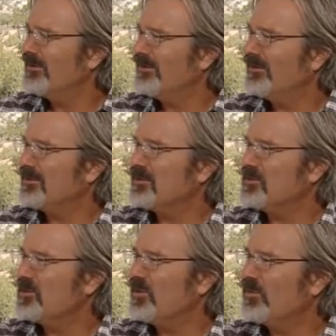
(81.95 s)
Uh,
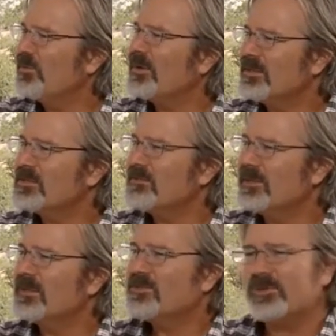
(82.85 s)
you know, we wanted
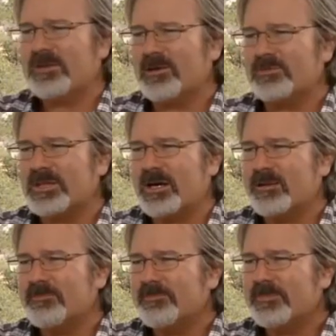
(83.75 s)
somebody sort of out of
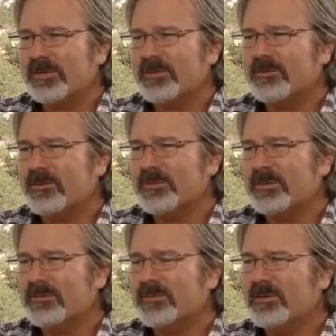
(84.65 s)
time a little
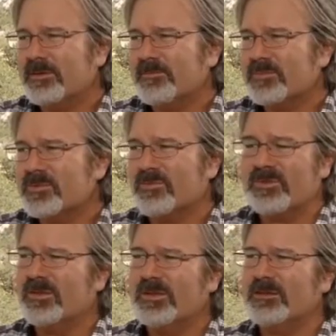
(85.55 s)
bit, um, so it
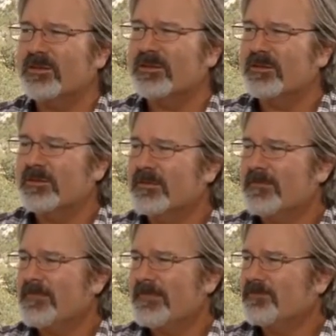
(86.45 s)
felt like
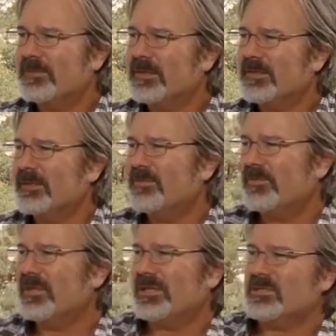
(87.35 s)
he
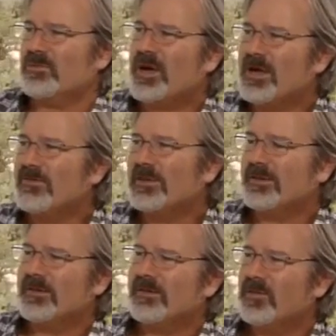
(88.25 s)
felt like he's
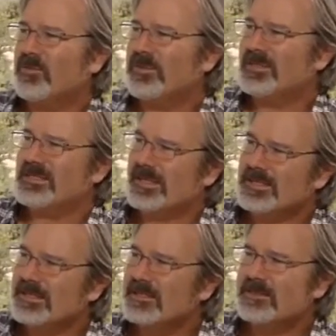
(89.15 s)
arriving, you know, with these
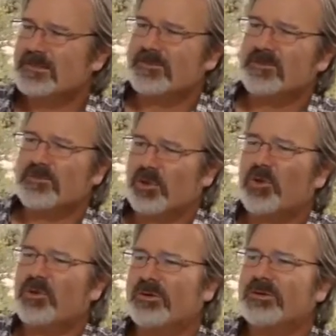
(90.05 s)
ideas that don't
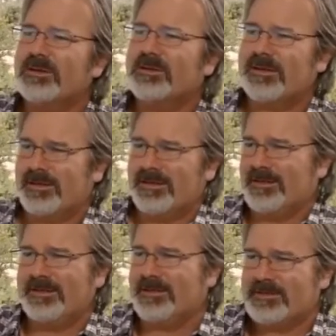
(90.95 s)
belong in,
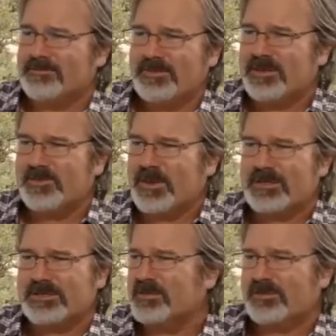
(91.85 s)
in, in this in the
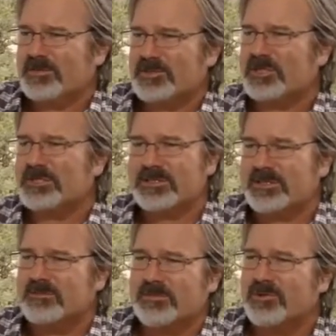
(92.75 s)
West here. And justice
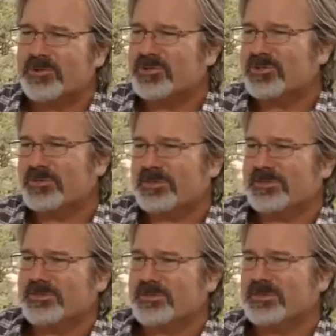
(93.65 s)
can be purchased. What
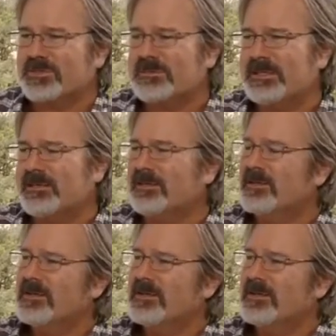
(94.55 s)
does justice mean? And